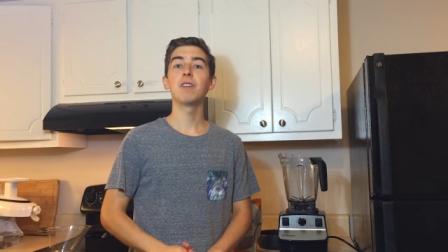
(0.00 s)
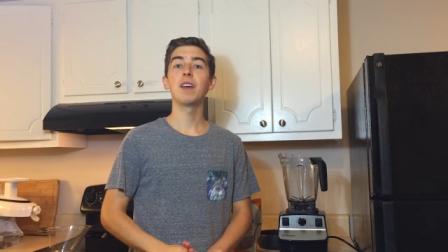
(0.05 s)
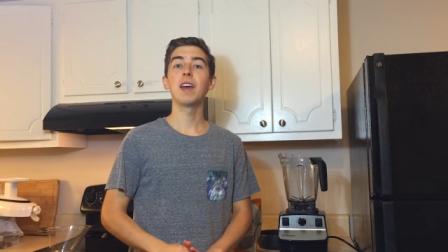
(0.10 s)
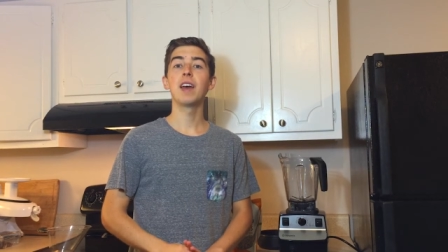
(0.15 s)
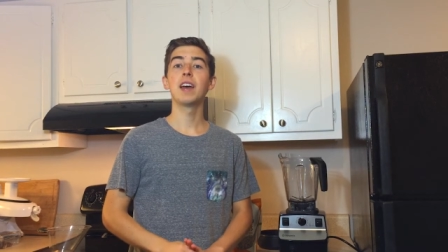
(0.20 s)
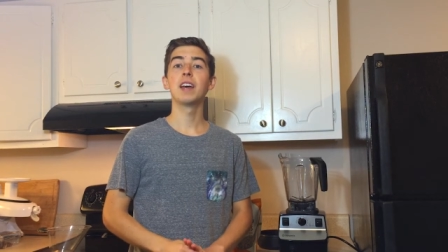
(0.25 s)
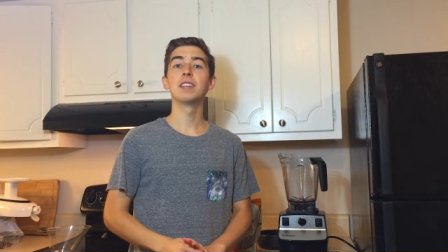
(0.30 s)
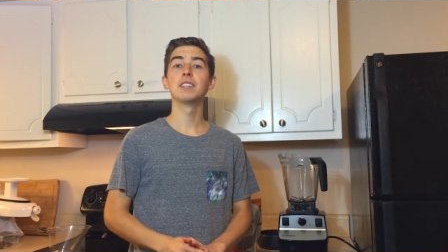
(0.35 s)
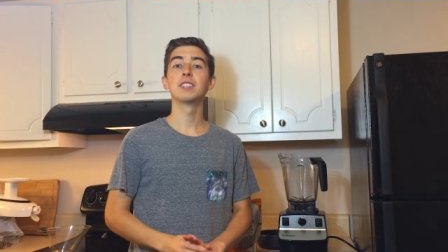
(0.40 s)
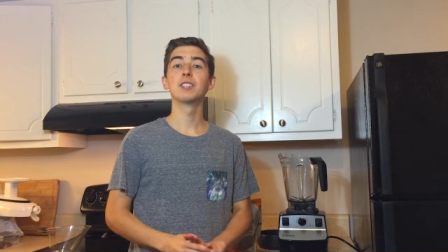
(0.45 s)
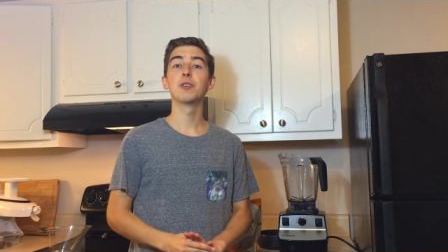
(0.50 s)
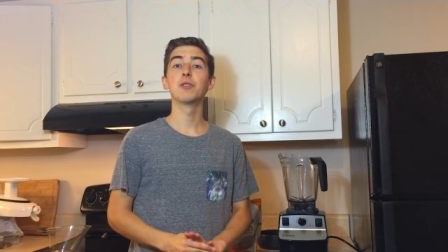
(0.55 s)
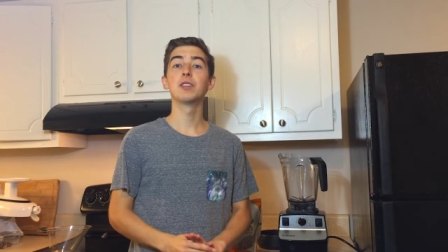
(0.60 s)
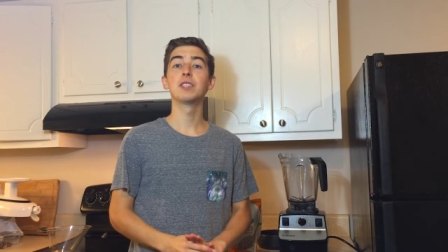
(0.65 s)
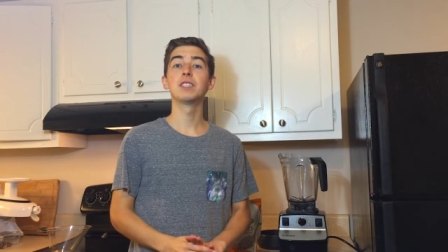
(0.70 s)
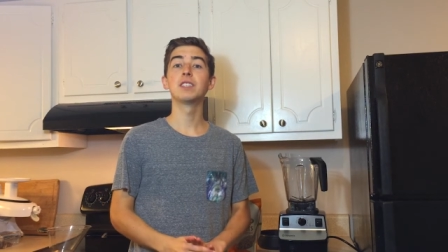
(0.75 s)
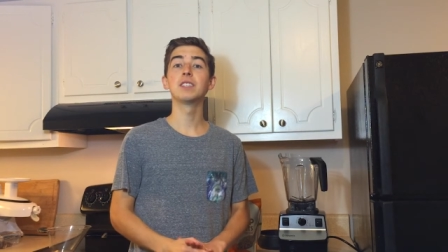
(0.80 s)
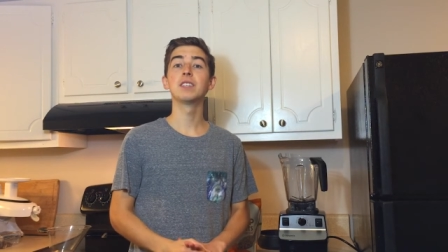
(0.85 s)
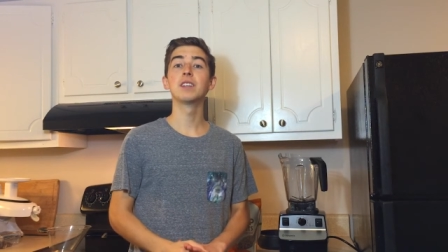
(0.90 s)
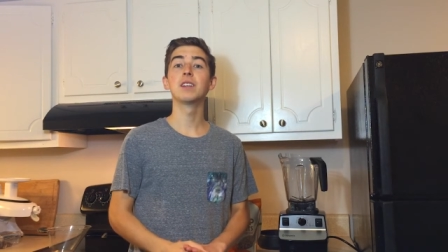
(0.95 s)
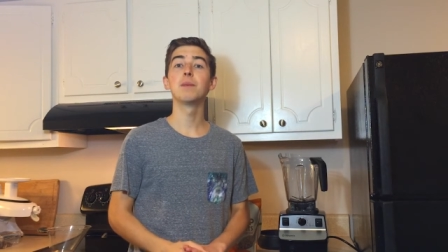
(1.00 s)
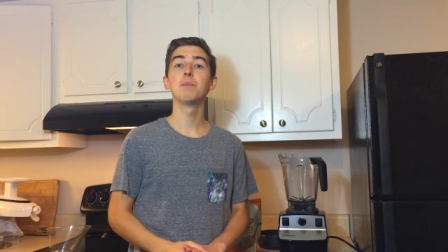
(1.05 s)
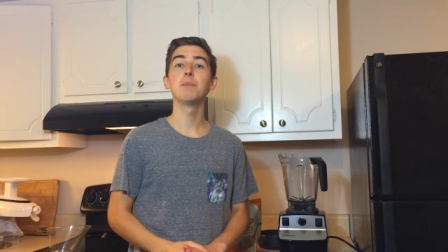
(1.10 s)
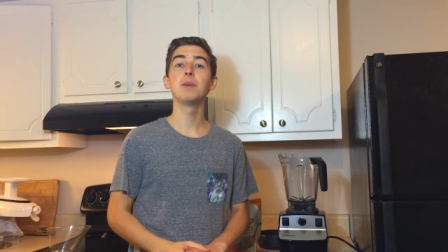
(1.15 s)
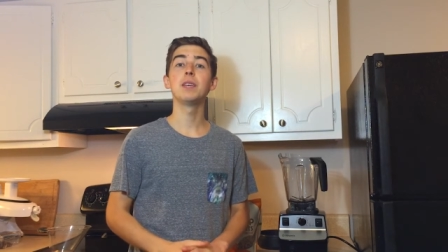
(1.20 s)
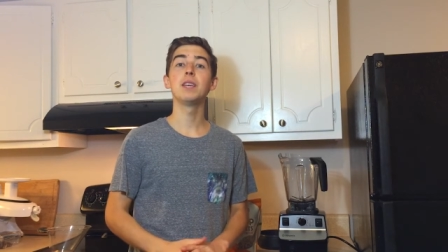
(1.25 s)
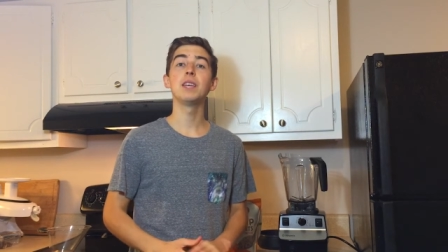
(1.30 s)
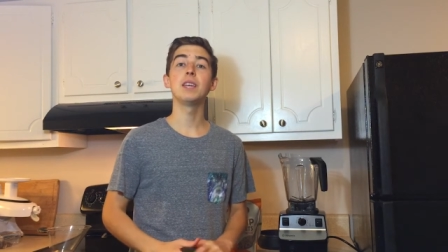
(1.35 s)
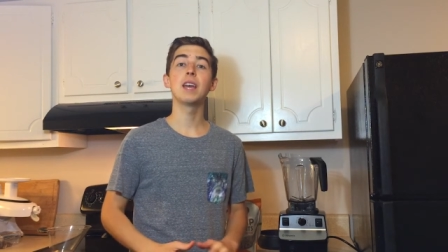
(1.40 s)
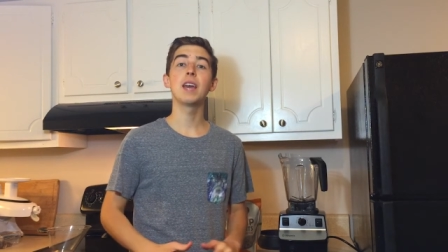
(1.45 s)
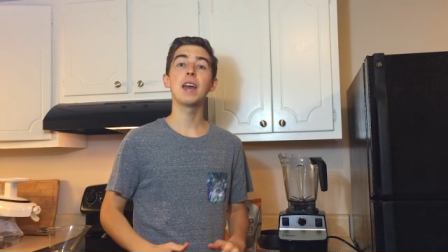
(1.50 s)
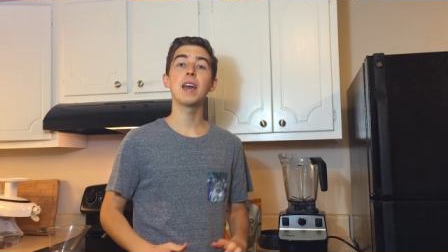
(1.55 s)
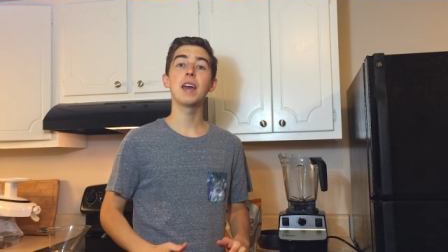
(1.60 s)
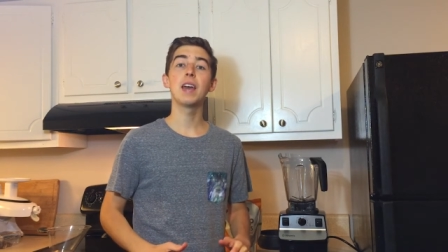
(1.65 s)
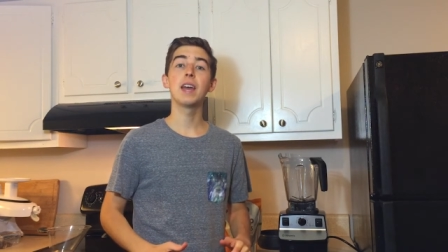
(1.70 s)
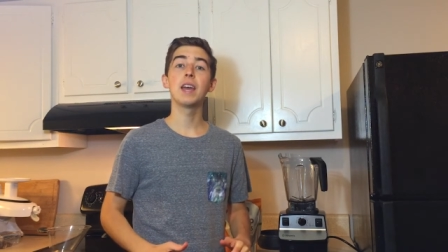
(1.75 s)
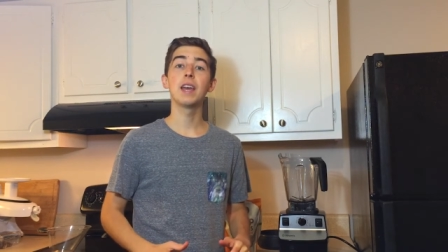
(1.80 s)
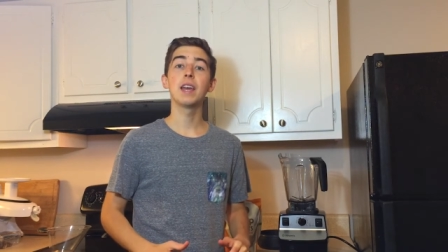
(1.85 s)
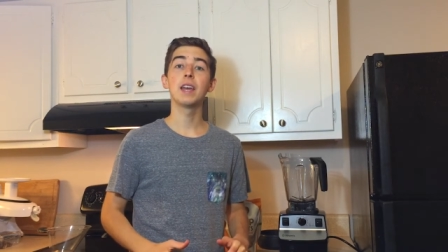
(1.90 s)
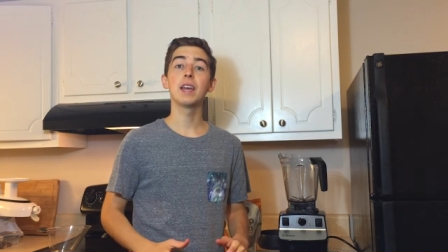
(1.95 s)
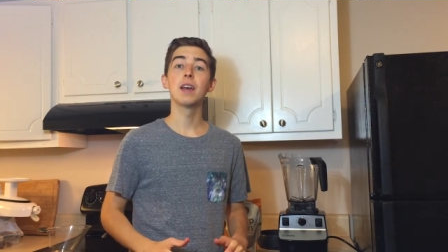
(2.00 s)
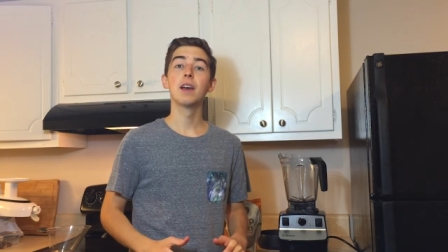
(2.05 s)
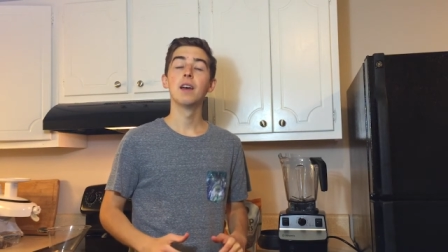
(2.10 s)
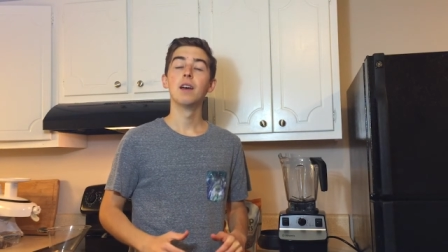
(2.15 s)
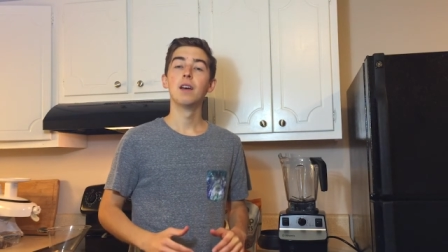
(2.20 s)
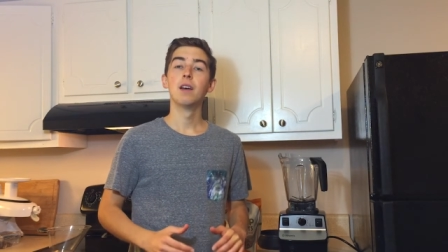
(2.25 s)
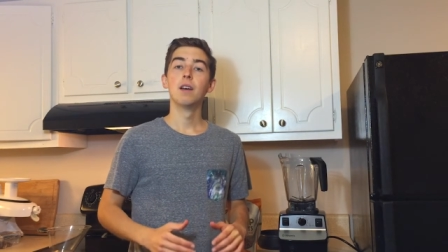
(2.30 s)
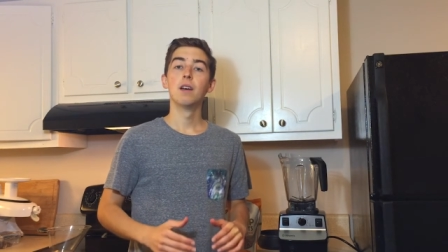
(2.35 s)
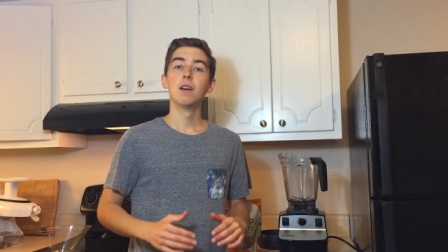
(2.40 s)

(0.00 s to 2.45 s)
And so this is going to be a